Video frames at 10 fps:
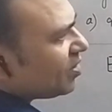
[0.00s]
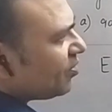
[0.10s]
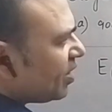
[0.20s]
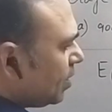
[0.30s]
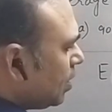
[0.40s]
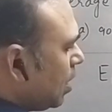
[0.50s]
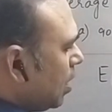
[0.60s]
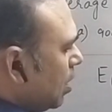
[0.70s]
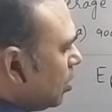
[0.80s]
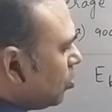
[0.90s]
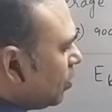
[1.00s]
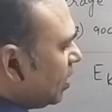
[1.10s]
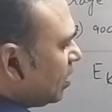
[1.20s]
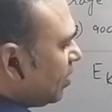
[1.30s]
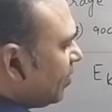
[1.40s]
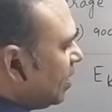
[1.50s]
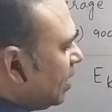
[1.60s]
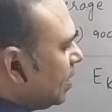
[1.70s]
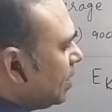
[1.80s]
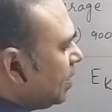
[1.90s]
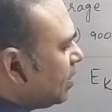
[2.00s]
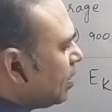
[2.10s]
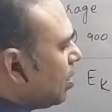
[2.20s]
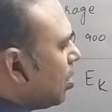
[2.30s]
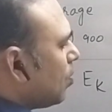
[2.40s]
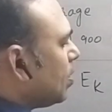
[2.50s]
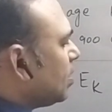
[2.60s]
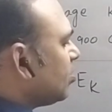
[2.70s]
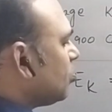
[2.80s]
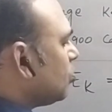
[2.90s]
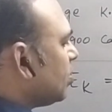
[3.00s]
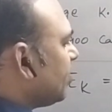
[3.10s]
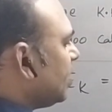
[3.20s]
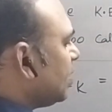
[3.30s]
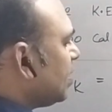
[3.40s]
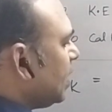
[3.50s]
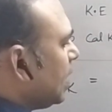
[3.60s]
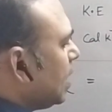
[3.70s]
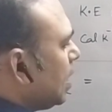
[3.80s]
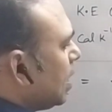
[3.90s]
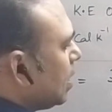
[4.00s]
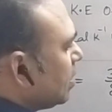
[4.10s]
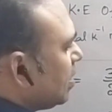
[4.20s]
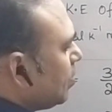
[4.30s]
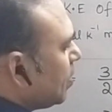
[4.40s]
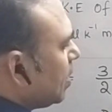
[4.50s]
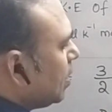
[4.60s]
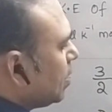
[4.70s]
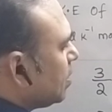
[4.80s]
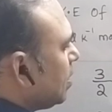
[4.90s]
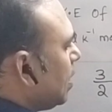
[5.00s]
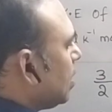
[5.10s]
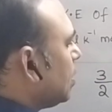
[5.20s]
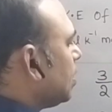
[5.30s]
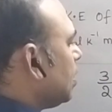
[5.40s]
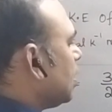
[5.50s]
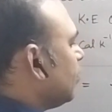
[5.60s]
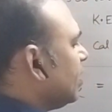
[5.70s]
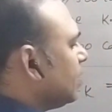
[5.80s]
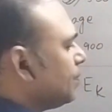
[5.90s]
given? 27 degrees plus 273, nothing but 300 Kelvin.